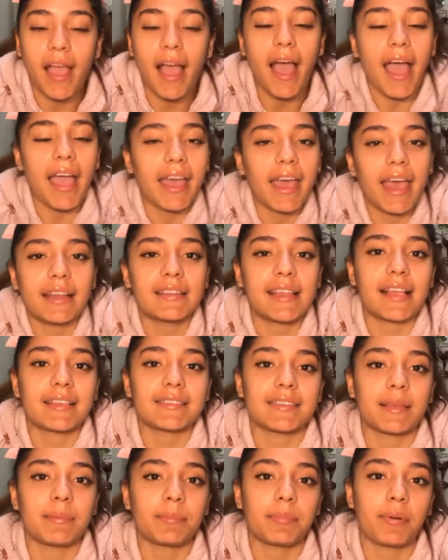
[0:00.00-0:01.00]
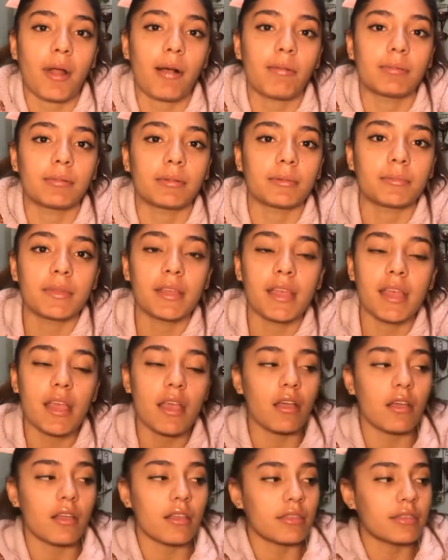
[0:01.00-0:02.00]
I had that same problem.
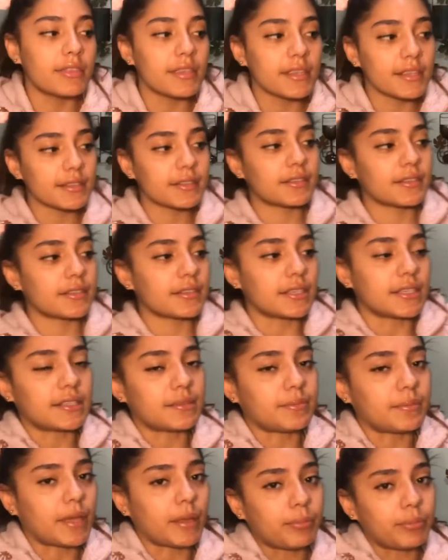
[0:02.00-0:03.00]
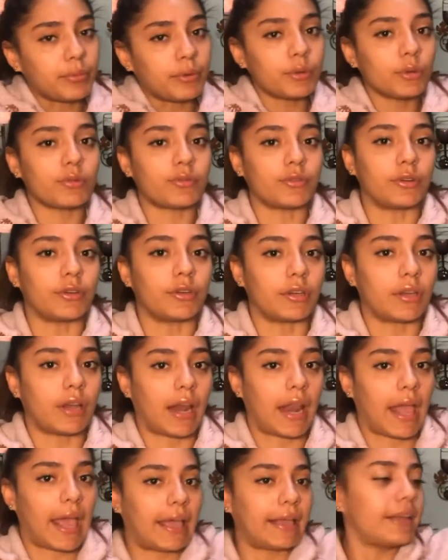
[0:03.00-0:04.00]
This is my beautiful good
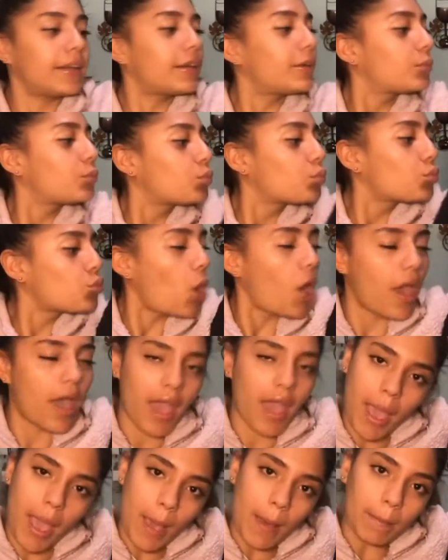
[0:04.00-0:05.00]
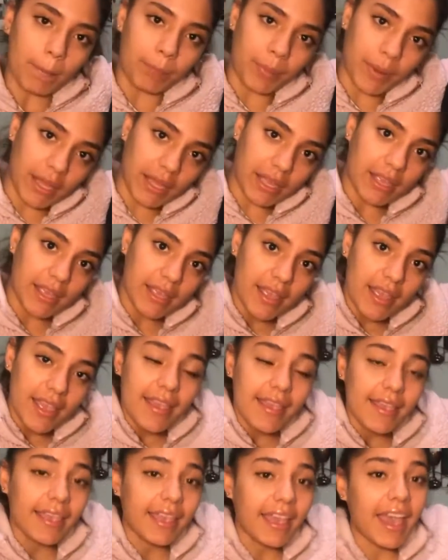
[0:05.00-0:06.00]
leg, but
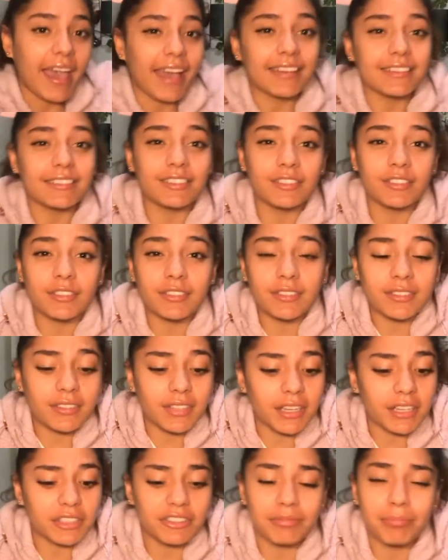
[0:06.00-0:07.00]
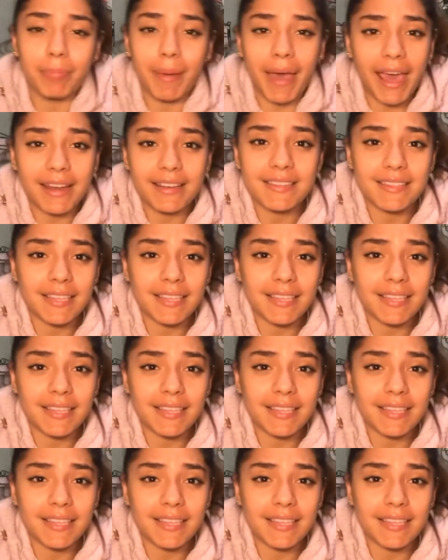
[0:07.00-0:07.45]
it had such bad